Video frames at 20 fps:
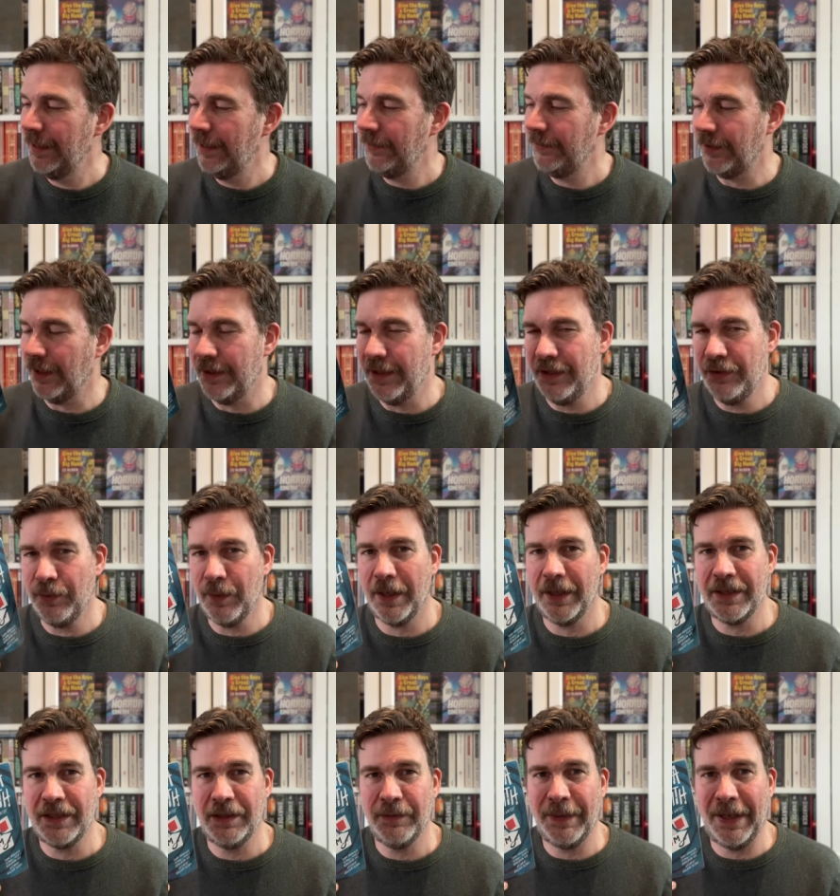So this one
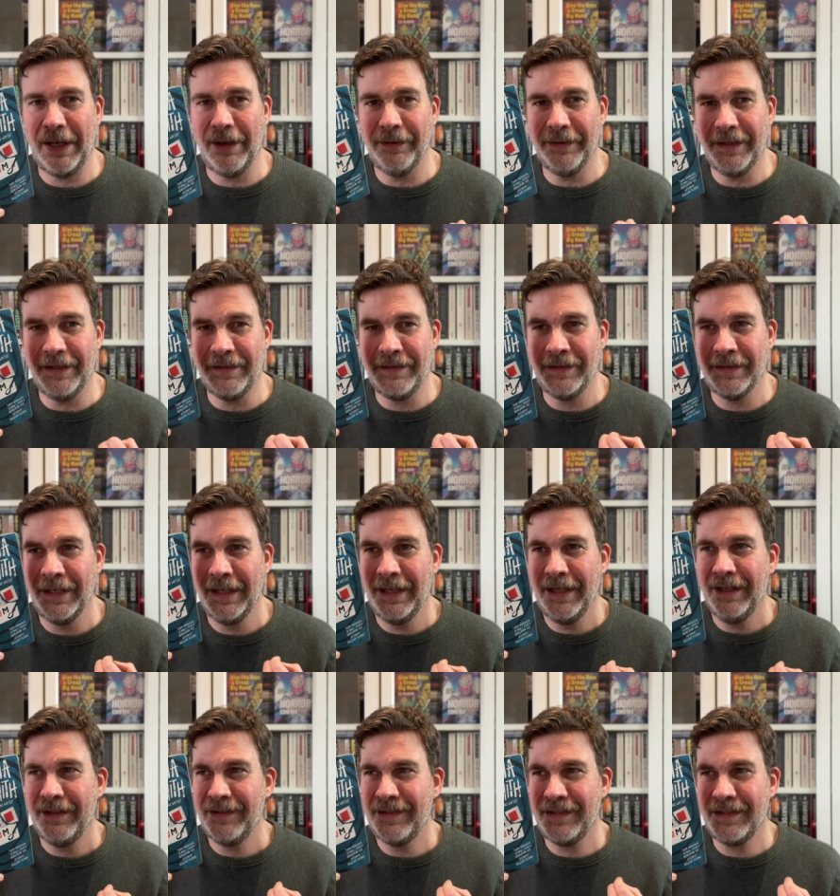is about this
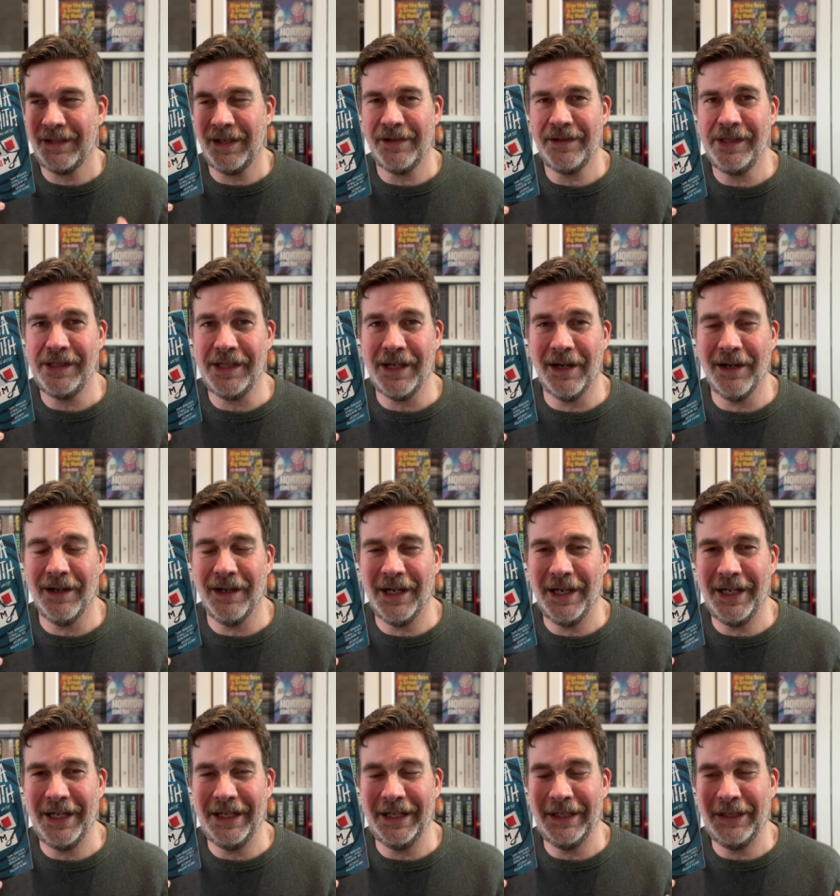scuzzy
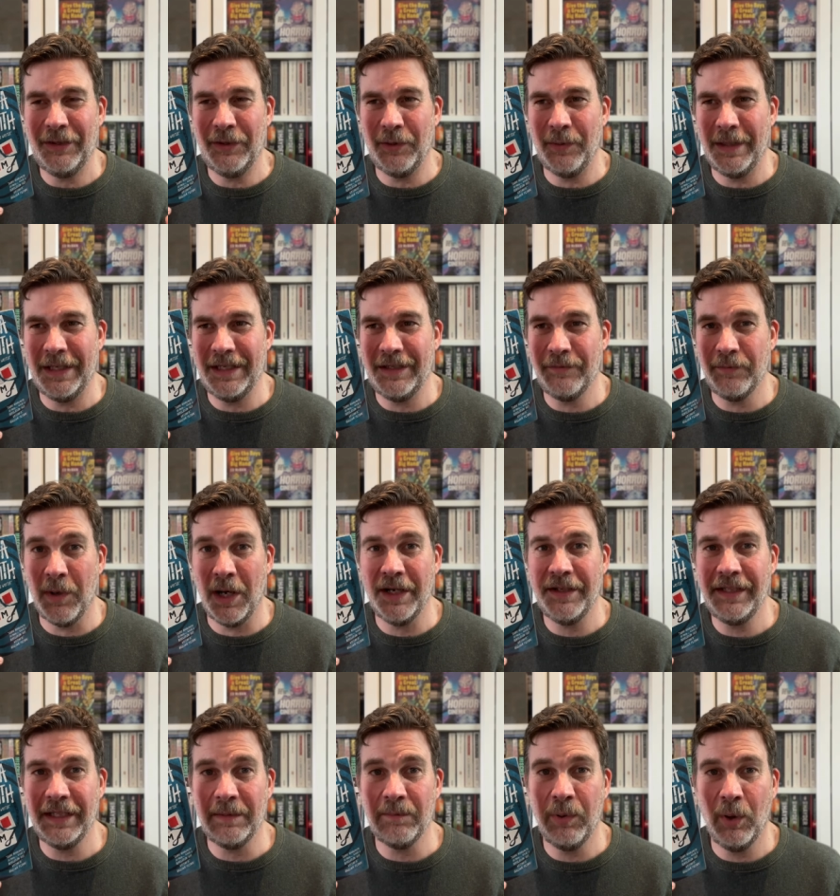guy who is
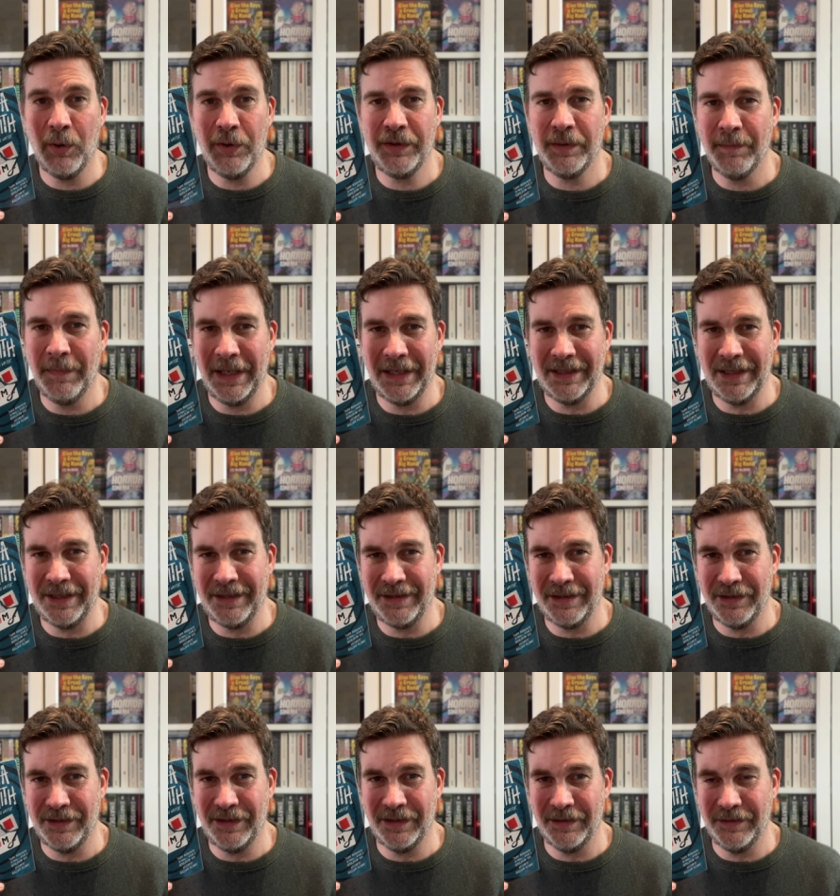writing poison pen
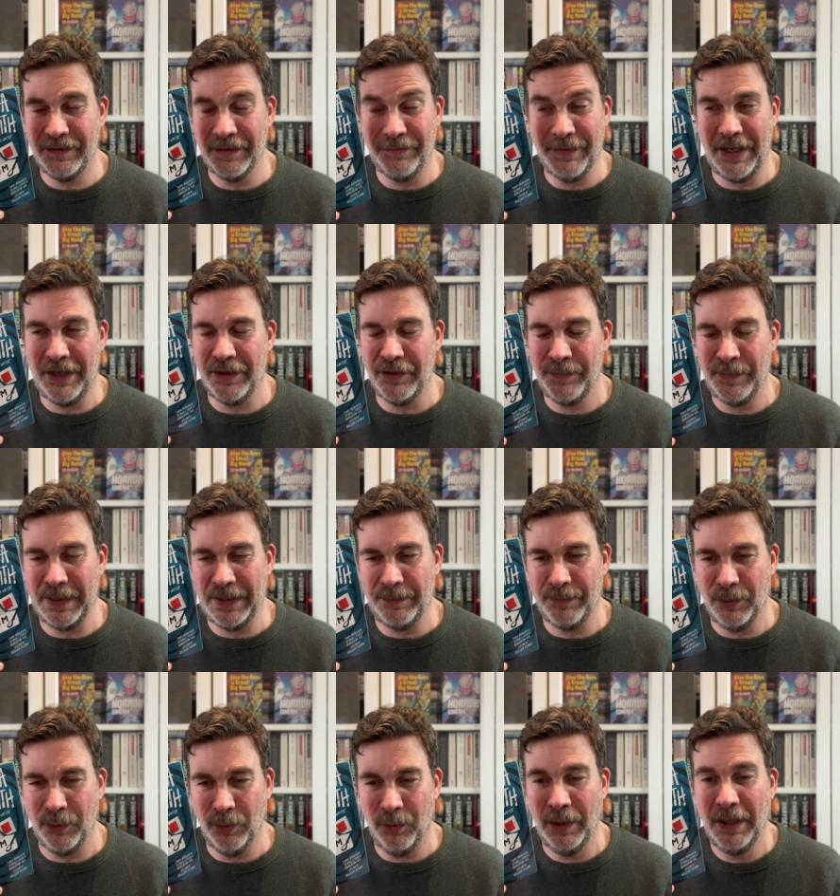letters to various
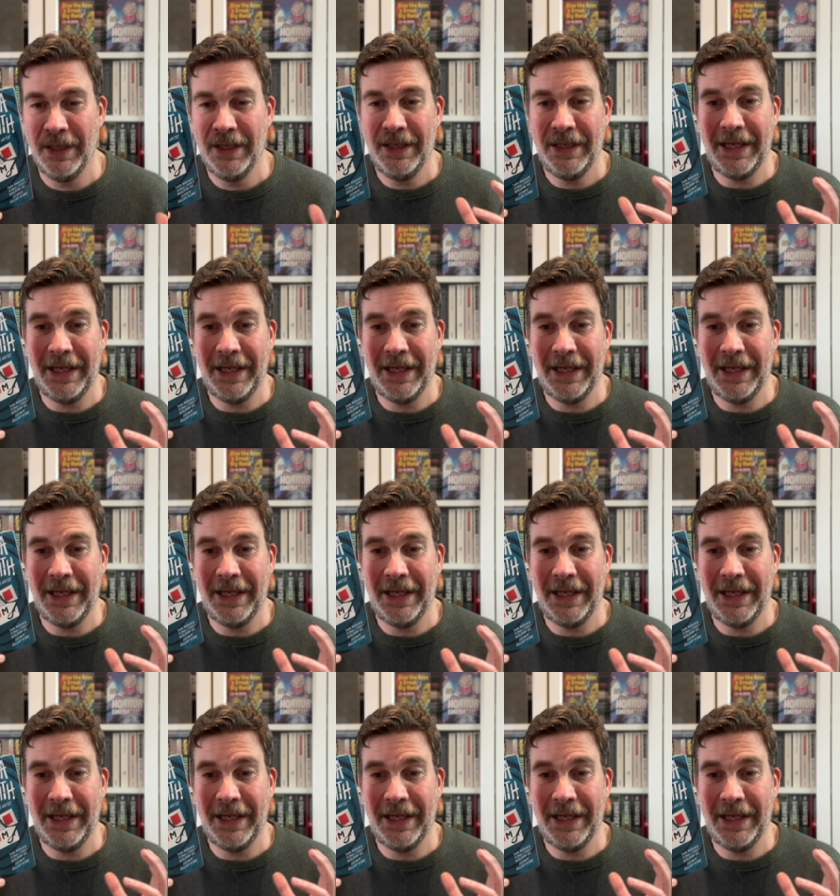people,